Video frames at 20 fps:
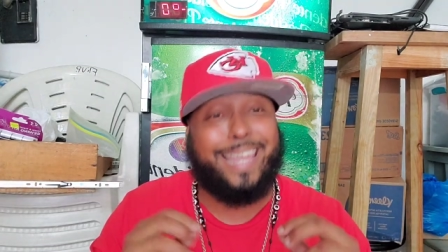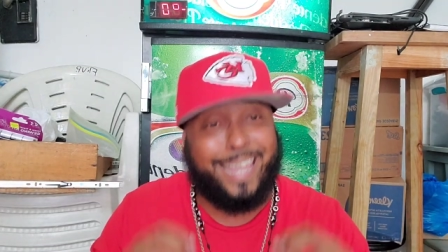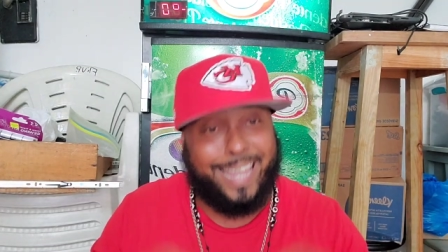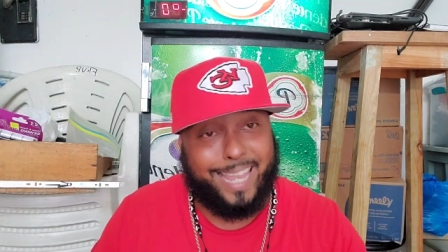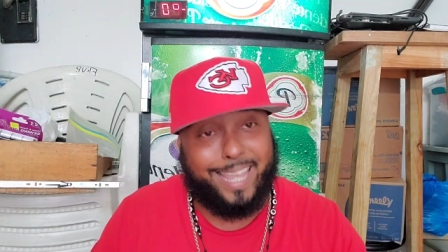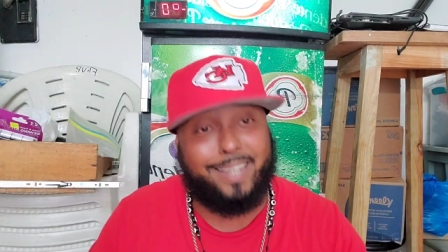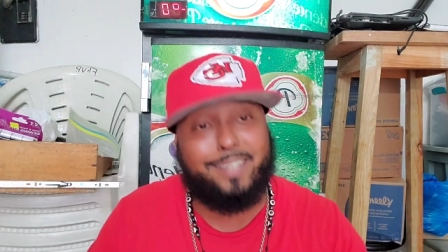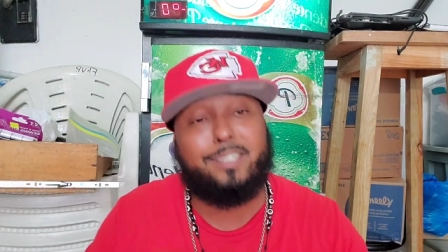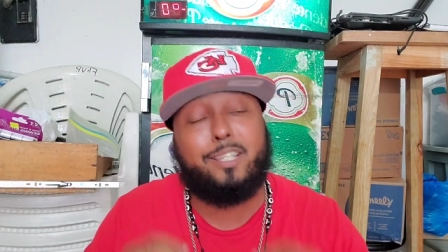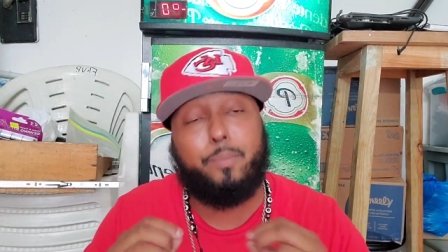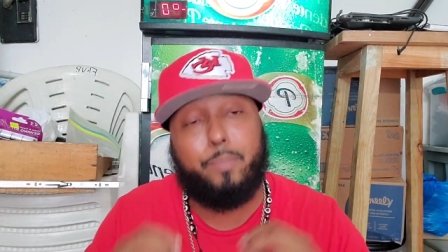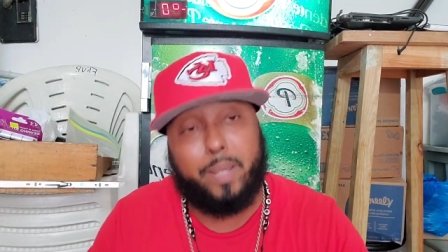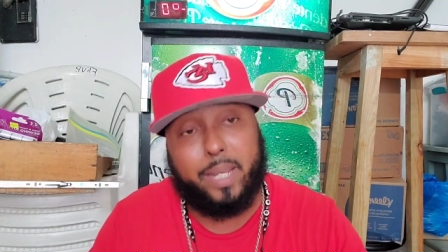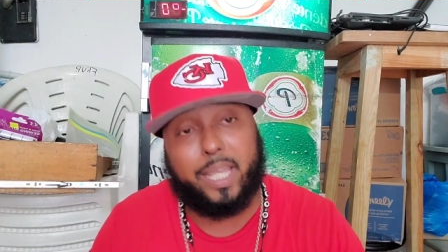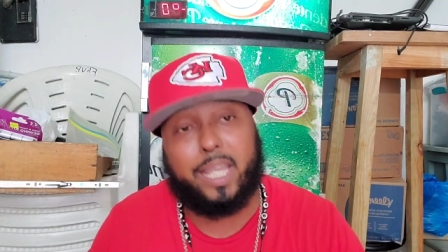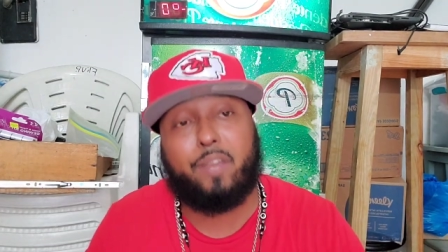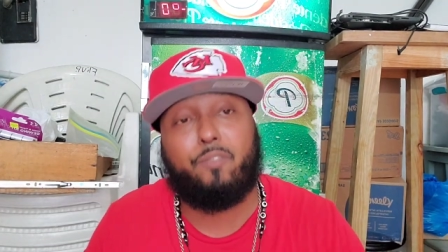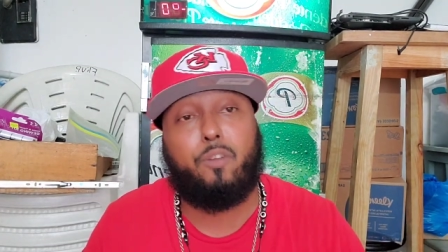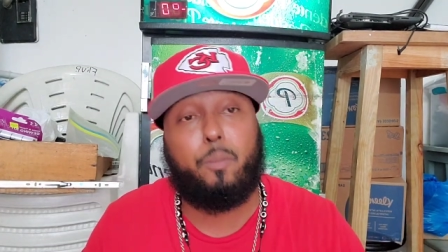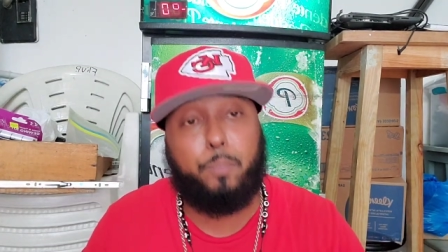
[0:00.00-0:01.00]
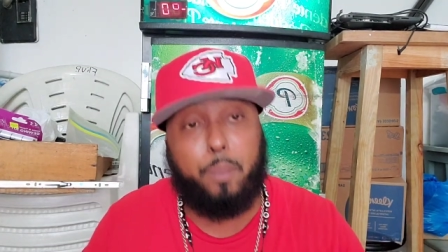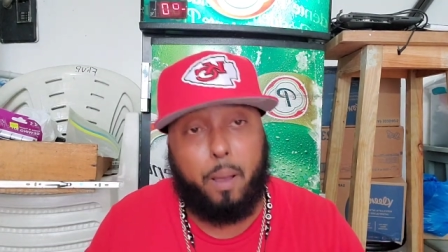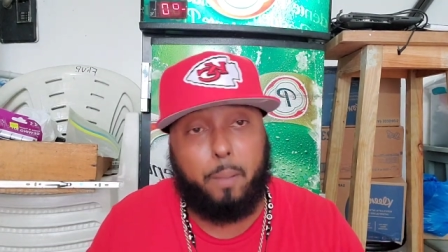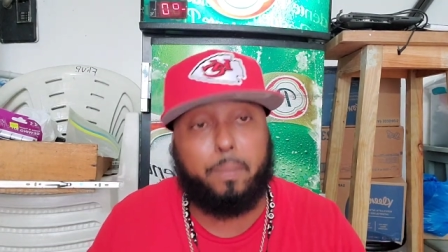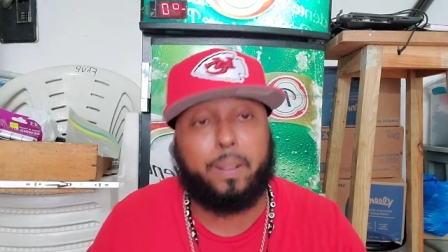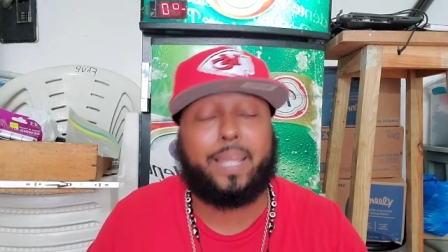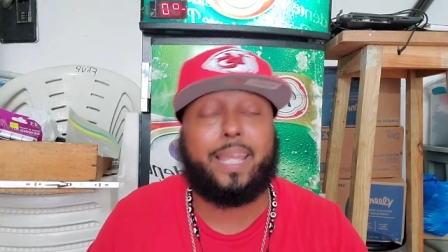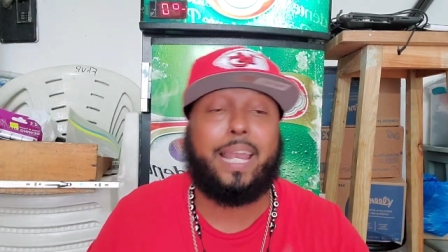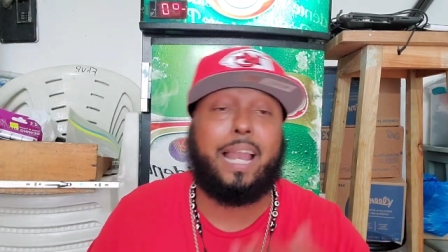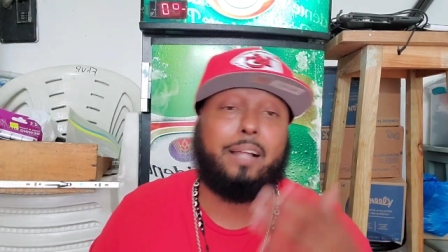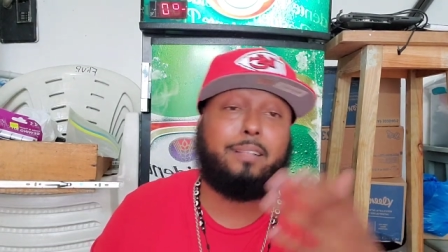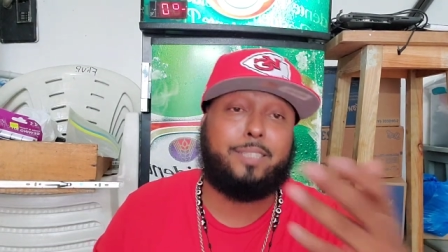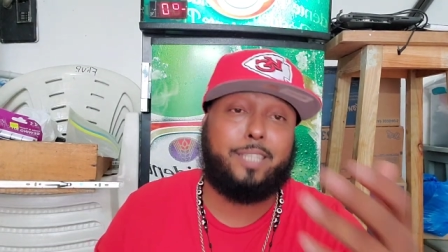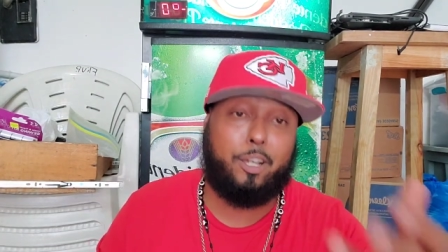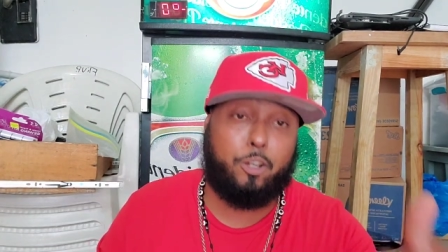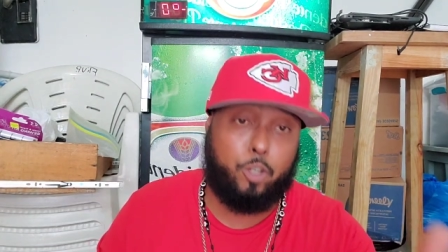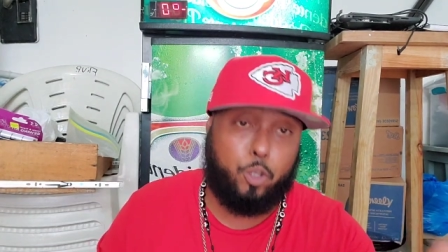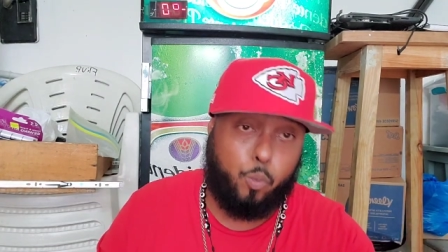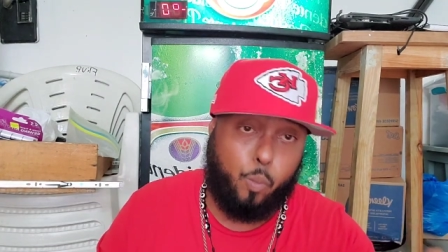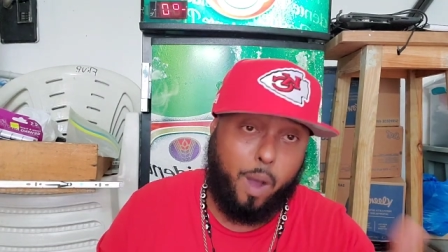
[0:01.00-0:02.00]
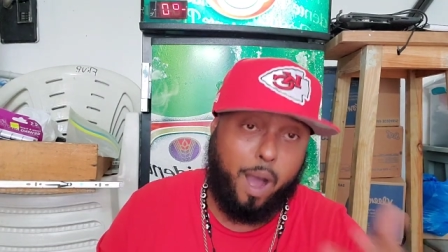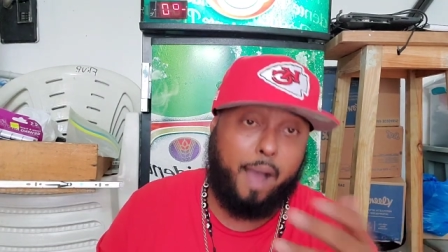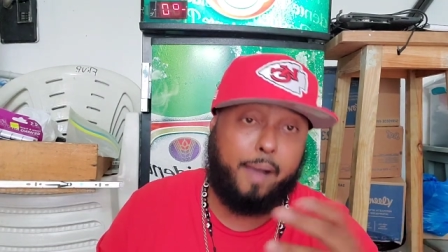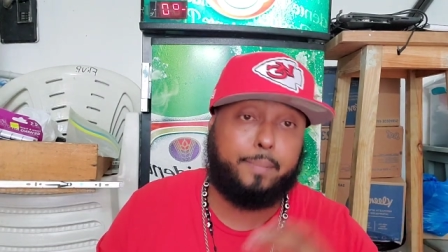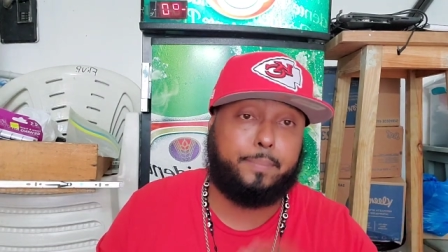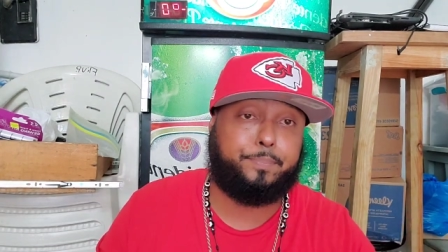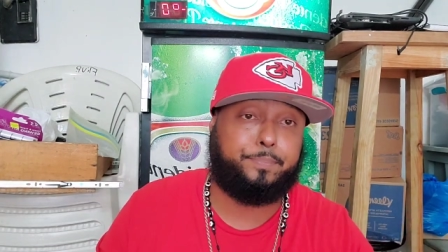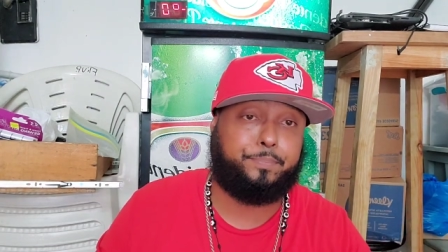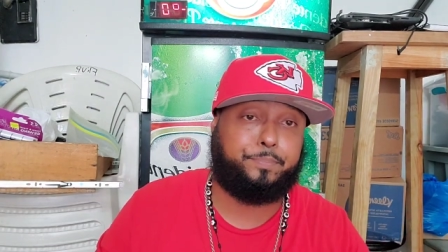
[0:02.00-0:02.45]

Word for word: in Dominican Republic. And I'll tell you why.